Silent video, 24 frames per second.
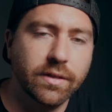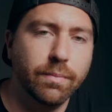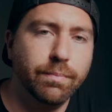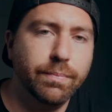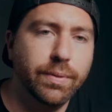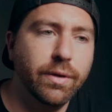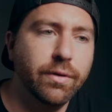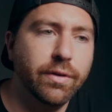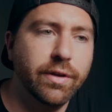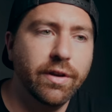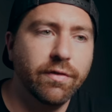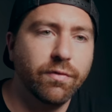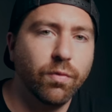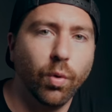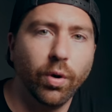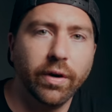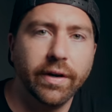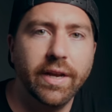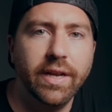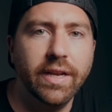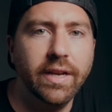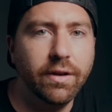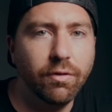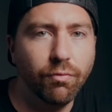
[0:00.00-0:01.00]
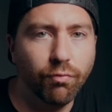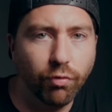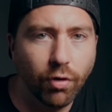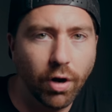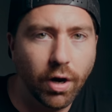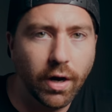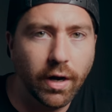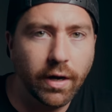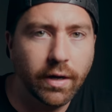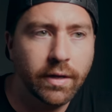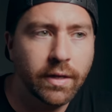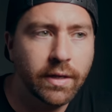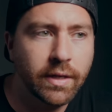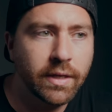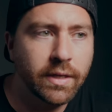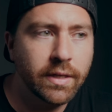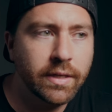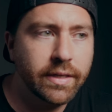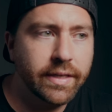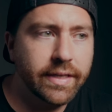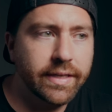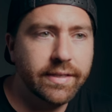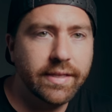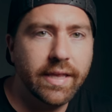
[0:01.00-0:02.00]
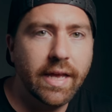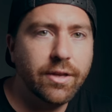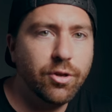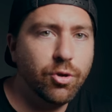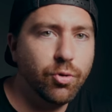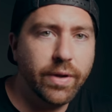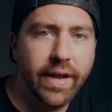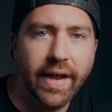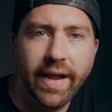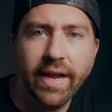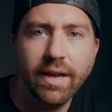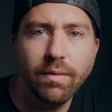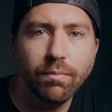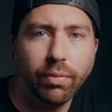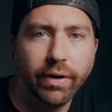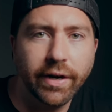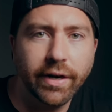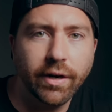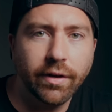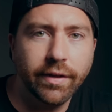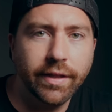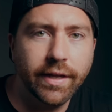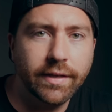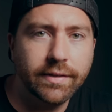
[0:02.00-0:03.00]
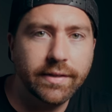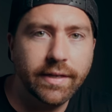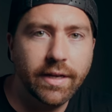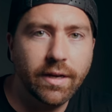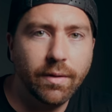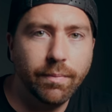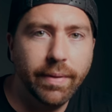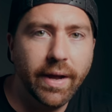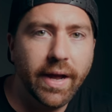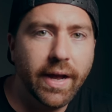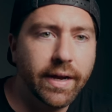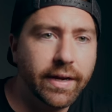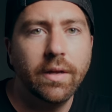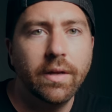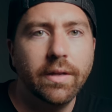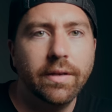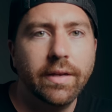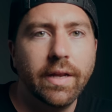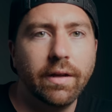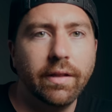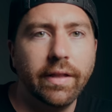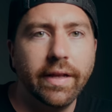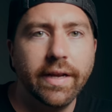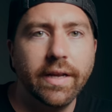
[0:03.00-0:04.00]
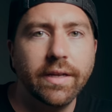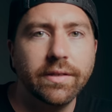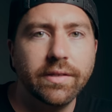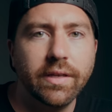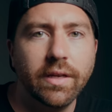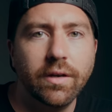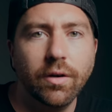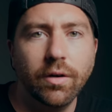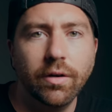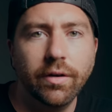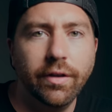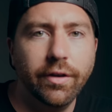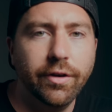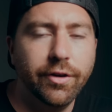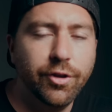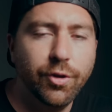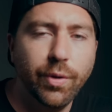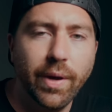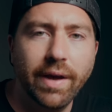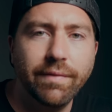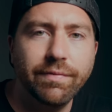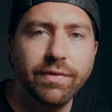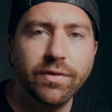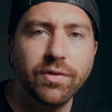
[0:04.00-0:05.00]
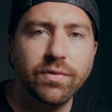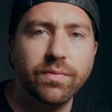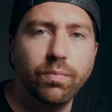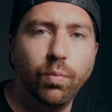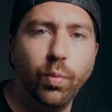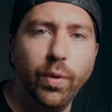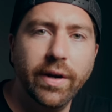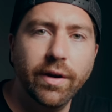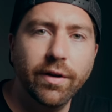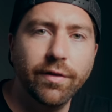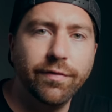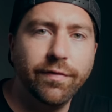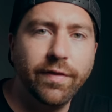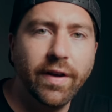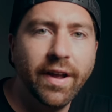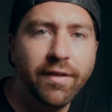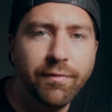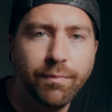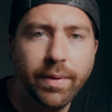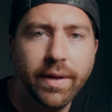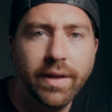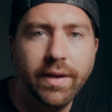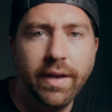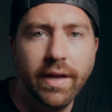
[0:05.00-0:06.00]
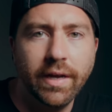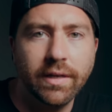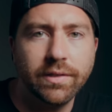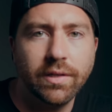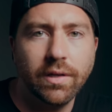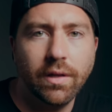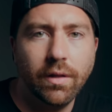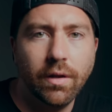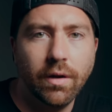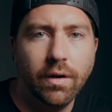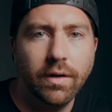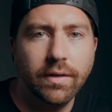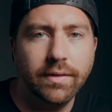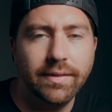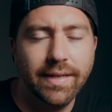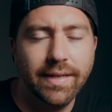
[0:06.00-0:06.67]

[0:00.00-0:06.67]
the beauty of working in RAW is that you can bring all that data back. Now, like I said earlier, you have this weird five pin XLR